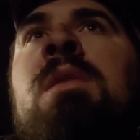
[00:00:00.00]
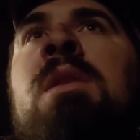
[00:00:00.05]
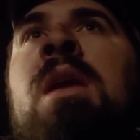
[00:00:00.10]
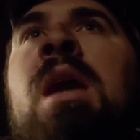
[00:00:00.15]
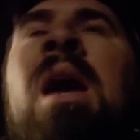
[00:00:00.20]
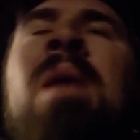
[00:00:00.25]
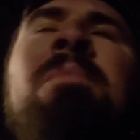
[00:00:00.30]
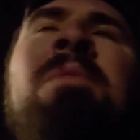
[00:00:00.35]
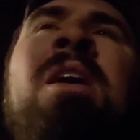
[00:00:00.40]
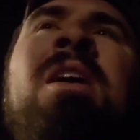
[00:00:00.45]

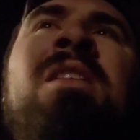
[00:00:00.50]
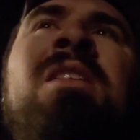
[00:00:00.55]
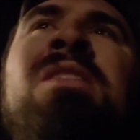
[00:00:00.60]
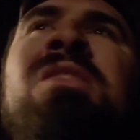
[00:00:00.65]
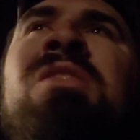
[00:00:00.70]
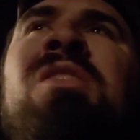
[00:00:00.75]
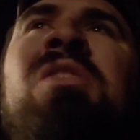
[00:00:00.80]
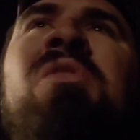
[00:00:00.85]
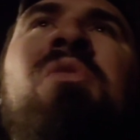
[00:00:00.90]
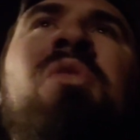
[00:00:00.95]
I'm not
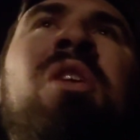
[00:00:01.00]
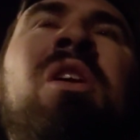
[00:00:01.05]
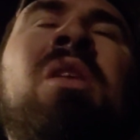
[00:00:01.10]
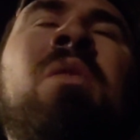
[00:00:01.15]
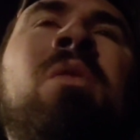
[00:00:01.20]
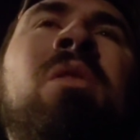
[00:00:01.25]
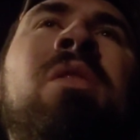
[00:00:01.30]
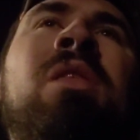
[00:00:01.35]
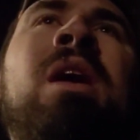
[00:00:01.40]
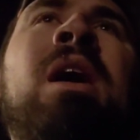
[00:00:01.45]
disagreeing
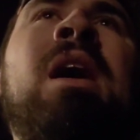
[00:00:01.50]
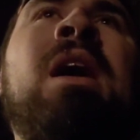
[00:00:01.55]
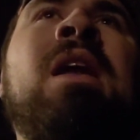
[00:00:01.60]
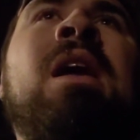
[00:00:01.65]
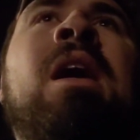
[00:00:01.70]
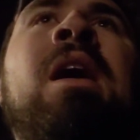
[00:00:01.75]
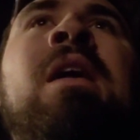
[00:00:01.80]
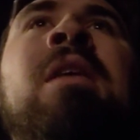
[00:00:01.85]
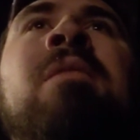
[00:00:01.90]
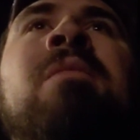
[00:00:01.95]
with that.
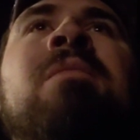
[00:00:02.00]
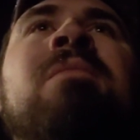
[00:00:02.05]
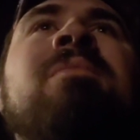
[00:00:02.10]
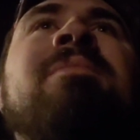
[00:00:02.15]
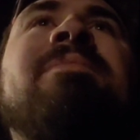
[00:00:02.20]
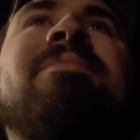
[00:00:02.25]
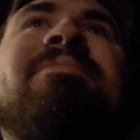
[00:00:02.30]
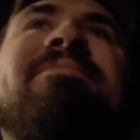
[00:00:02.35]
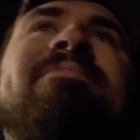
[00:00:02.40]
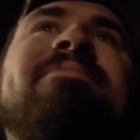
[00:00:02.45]

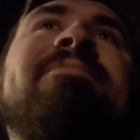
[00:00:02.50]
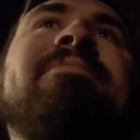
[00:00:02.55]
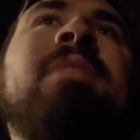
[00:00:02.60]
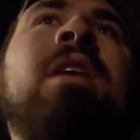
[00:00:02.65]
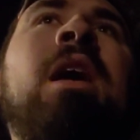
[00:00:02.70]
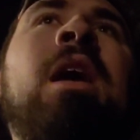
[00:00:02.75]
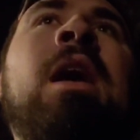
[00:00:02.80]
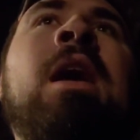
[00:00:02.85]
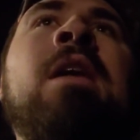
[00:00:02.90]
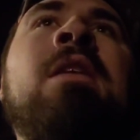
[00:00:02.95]

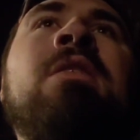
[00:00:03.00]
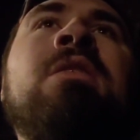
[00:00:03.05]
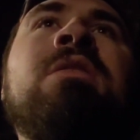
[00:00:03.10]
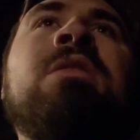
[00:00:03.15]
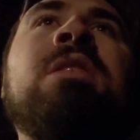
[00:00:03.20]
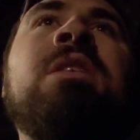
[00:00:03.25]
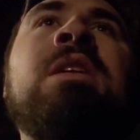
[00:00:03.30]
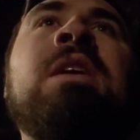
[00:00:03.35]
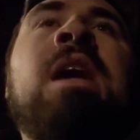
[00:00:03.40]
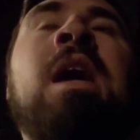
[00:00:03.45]

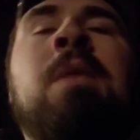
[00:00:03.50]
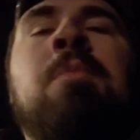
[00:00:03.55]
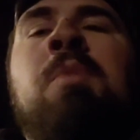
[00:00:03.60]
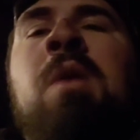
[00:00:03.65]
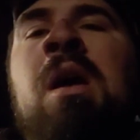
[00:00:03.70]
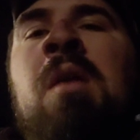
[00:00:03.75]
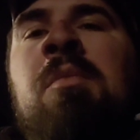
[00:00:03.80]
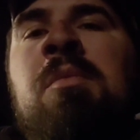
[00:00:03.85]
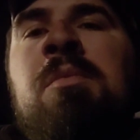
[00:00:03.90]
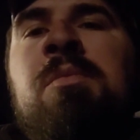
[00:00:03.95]
Honestly, I
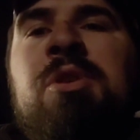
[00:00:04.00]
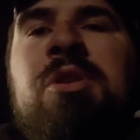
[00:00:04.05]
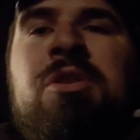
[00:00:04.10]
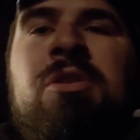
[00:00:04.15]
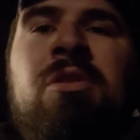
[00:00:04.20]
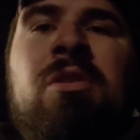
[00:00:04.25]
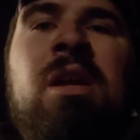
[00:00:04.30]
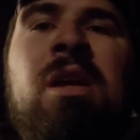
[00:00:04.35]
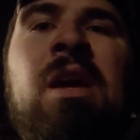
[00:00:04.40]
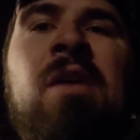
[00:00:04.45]
probably
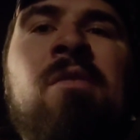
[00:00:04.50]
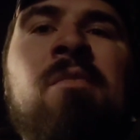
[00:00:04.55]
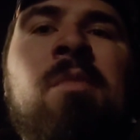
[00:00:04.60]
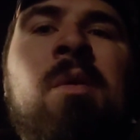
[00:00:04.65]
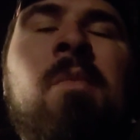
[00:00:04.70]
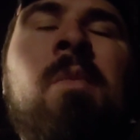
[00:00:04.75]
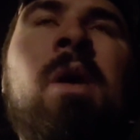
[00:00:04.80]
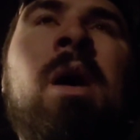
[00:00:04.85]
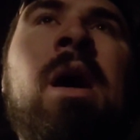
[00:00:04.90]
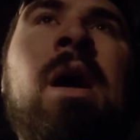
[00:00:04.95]
should have them
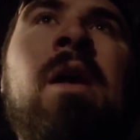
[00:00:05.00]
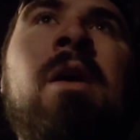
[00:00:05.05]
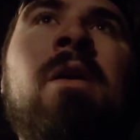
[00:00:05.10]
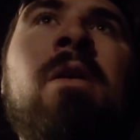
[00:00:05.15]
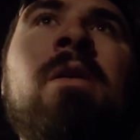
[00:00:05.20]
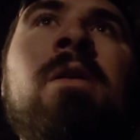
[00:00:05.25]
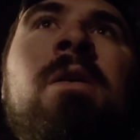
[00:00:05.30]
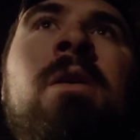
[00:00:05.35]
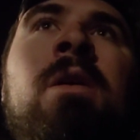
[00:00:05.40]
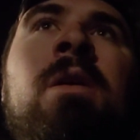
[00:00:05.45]
up
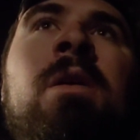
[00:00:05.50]
higher.